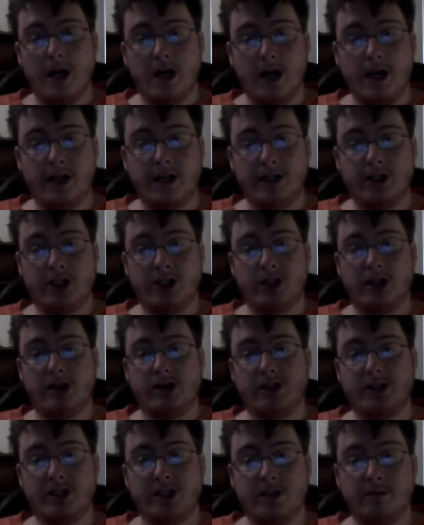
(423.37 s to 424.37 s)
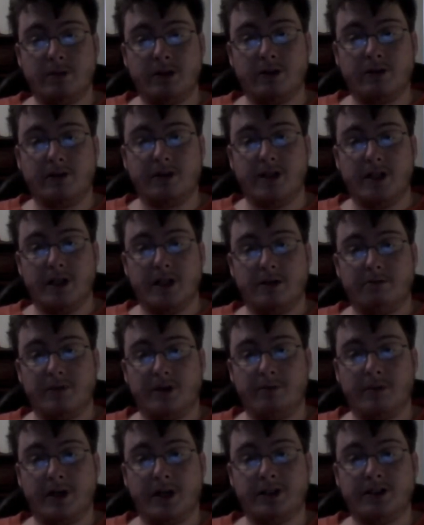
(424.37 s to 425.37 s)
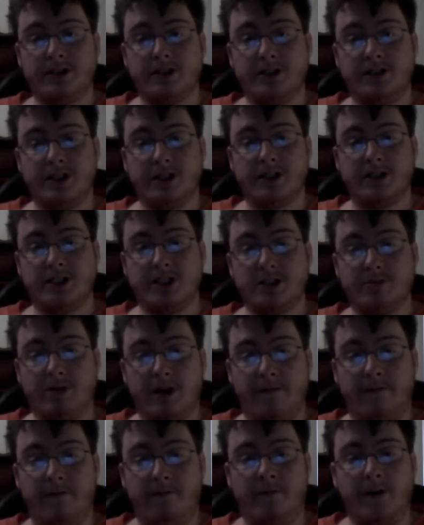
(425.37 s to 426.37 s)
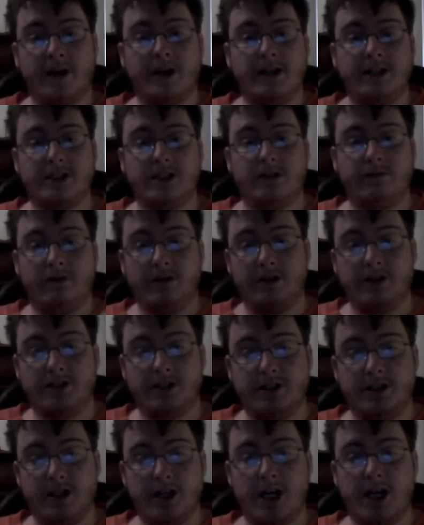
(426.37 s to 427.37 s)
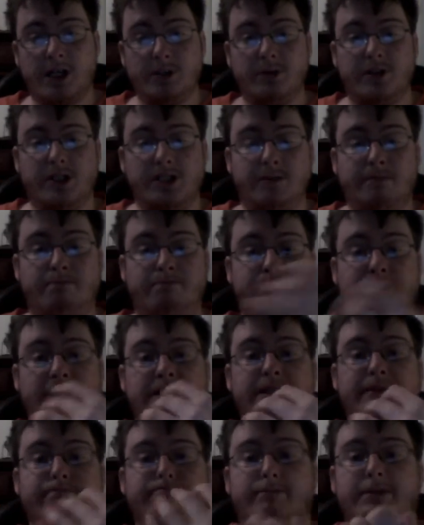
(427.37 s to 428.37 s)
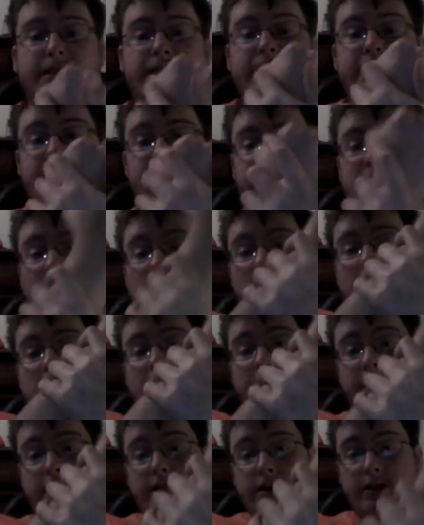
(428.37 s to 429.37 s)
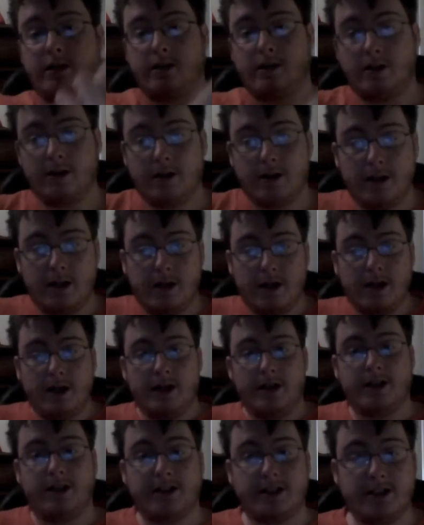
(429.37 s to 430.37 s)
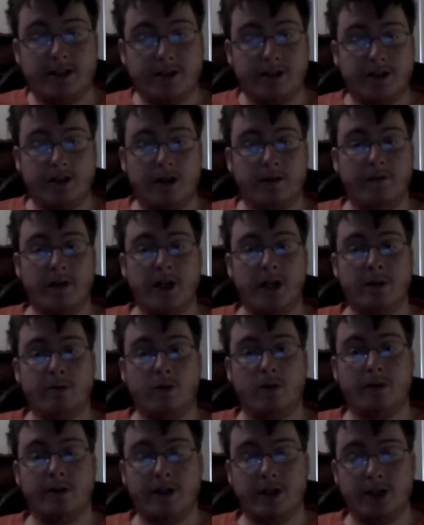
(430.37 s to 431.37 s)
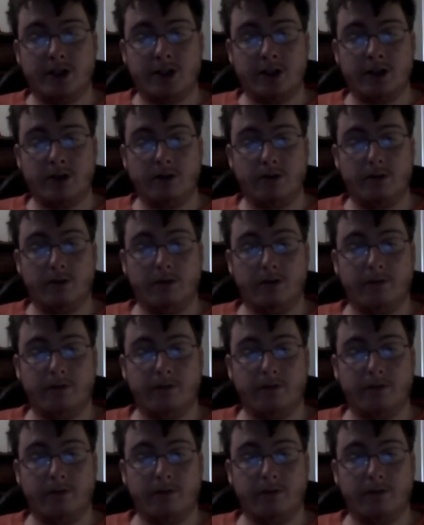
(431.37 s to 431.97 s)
It ensures stability. But because it does this by fucking civilians in the ass with its big, mighty cock, it doesn't deserve any more than a 2.